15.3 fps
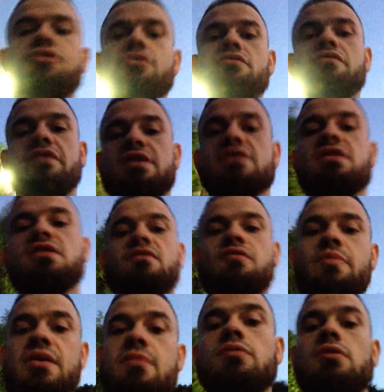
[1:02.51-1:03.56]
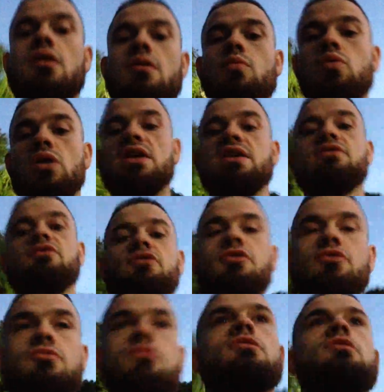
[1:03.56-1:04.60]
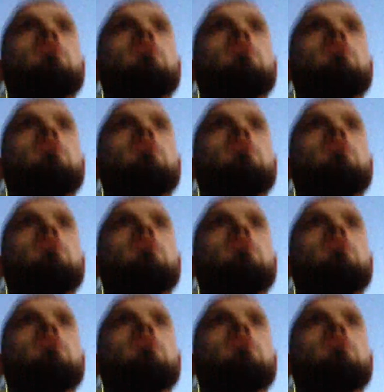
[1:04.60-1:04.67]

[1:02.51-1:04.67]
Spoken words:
do things that other people aren't willing to do.